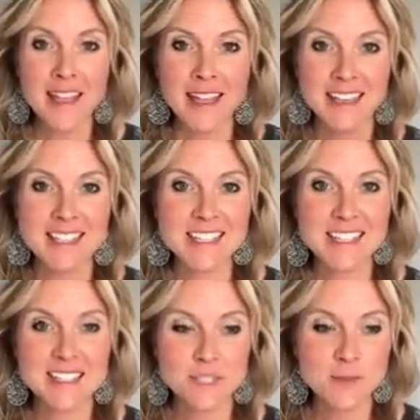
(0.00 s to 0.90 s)
an
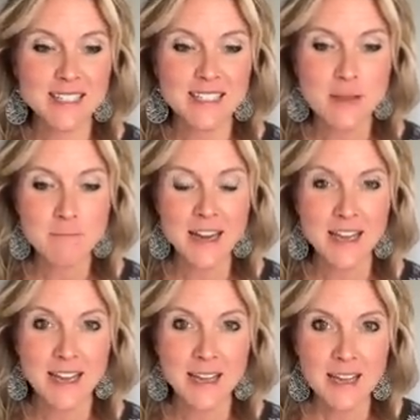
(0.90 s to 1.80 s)
assist is when
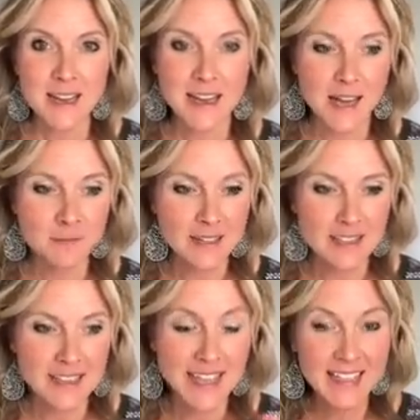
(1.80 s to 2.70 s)
somebody
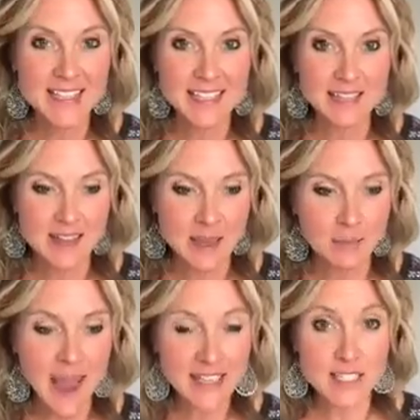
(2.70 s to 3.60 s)
they
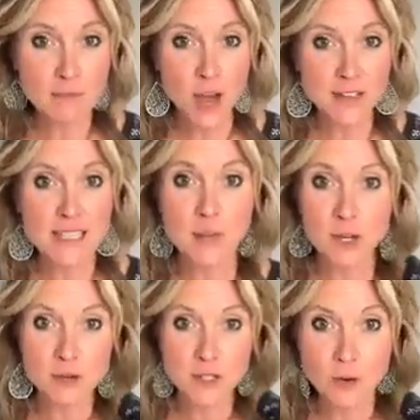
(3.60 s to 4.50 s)
pass the ball to someone
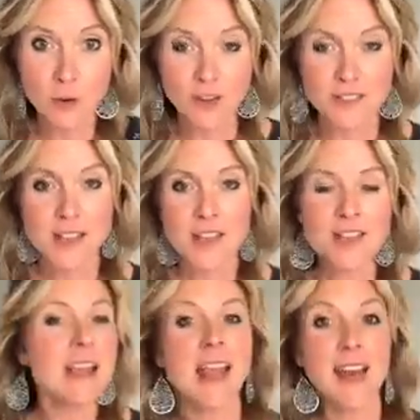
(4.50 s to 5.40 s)
who scores.
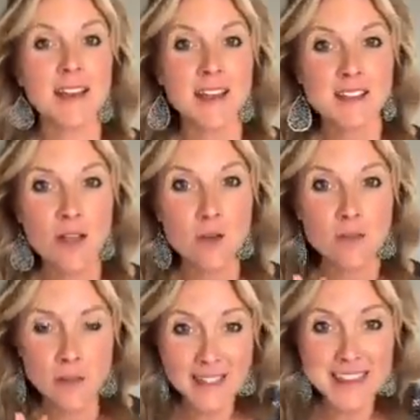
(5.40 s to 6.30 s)
And so
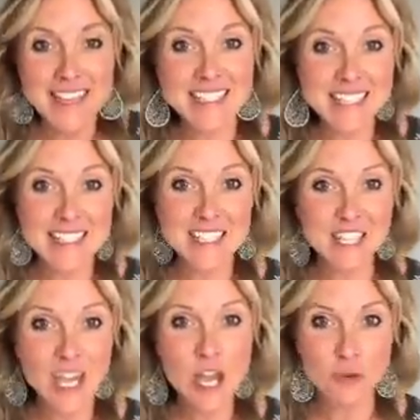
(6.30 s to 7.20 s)
the assist is
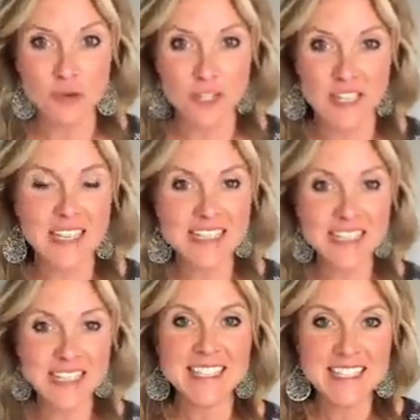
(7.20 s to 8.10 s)
huge. The
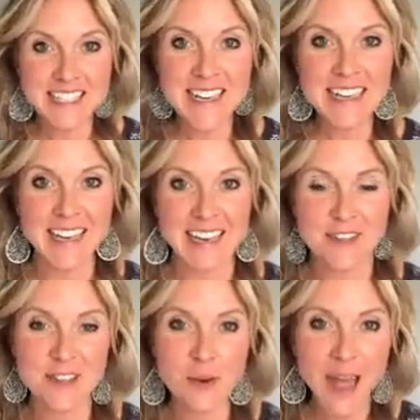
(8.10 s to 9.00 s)
assist is needed. If
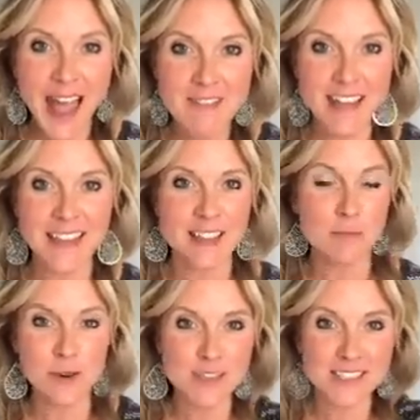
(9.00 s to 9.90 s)
you don't have that, then the
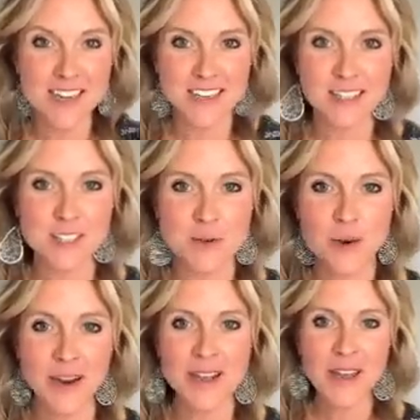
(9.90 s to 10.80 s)
person's not going to score.